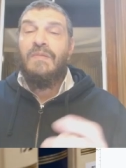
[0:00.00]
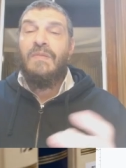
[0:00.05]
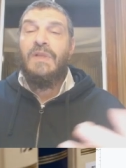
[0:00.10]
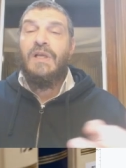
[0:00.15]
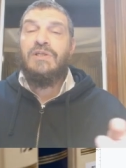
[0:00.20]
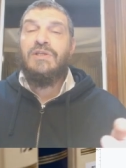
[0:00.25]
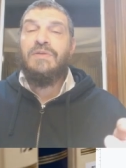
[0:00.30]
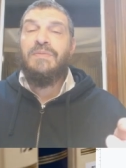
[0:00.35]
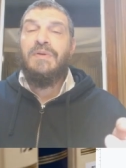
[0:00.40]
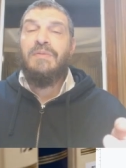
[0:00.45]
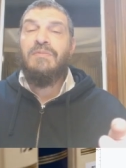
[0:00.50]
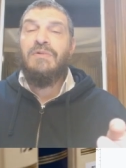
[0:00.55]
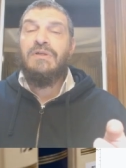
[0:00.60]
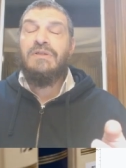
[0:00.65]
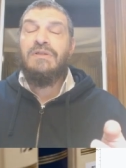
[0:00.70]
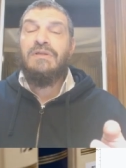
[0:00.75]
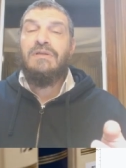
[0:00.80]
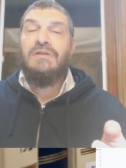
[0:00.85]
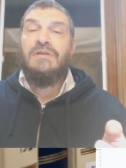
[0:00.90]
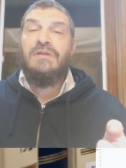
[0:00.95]
it should be
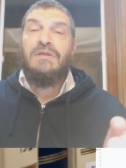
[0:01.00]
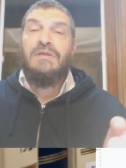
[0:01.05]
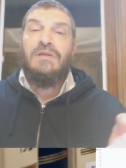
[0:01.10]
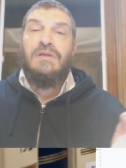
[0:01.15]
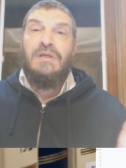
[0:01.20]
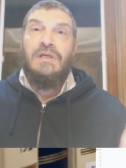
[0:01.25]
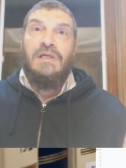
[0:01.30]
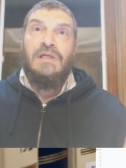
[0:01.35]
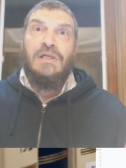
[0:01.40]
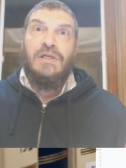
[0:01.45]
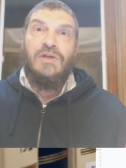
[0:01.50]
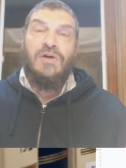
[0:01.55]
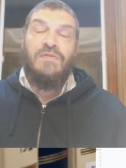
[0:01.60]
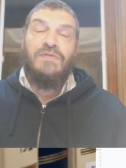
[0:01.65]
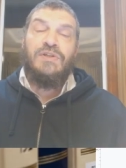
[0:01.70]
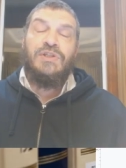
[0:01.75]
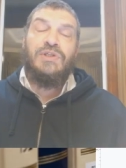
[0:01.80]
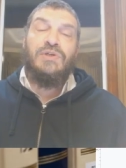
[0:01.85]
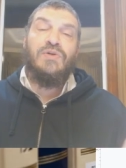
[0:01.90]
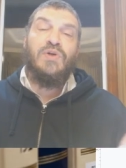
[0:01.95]
mutter. You know for
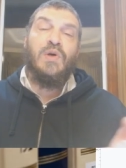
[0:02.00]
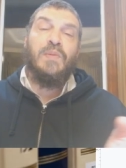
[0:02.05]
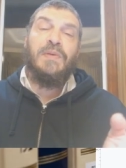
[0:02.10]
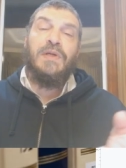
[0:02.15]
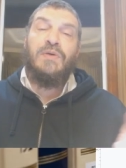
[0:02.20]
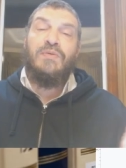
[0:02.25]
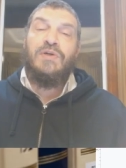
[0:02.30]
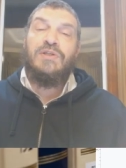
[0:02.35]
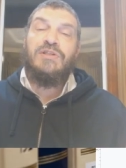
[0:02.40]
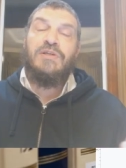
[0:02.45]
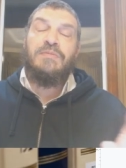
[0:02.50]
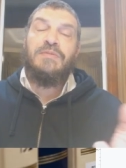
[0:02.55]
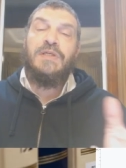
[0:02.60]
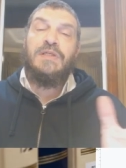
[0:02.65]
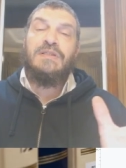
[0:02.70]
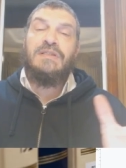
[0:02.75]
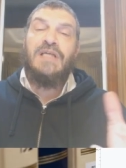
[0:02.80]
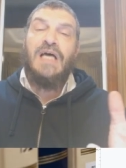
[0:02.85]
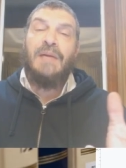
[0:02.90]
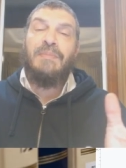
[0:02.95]
sure nobody worships
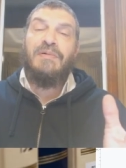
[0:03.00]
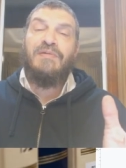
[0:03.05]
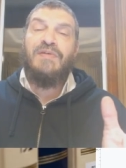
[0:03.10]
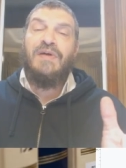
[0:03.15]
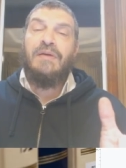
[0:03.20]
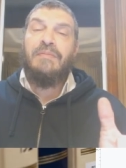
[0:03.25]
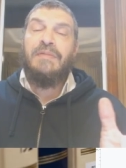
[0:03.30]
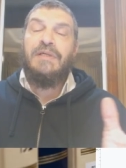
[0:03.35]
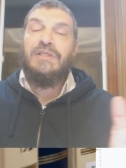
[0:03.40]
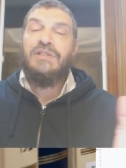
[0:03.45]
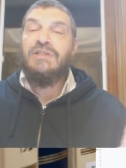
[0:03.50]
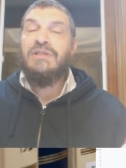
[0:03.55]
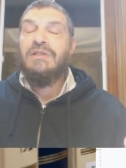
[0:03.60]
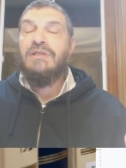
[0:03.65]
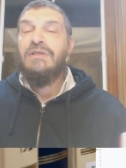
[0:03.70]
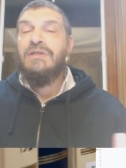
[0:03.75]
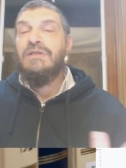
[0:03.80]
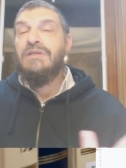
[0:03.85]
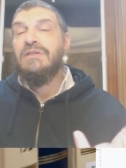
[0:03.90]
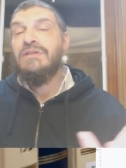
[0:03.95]
this type of image,
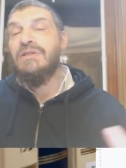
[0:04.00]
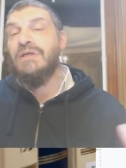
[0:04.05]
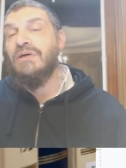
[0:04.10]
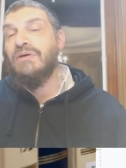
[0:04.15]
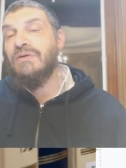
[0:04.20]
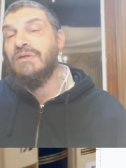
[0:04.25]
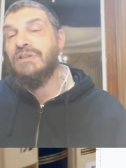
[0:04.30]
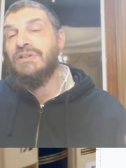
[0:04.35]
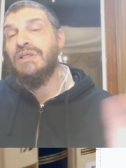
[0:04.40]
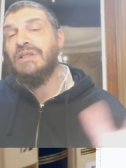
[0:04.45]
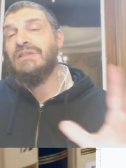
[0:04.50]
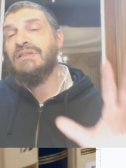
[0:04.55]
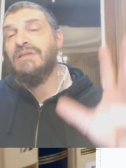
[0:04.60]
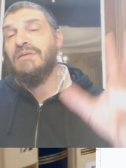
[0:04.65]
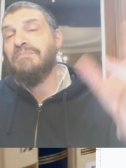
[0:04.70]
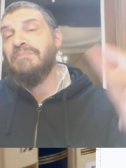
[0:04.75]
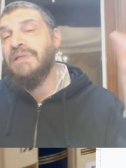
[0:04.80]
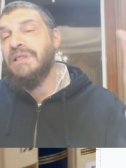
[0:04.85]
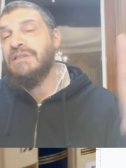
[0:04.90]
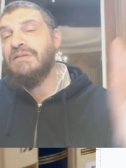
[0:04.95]
so it's just a
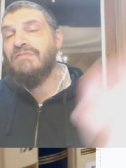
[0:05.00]
piece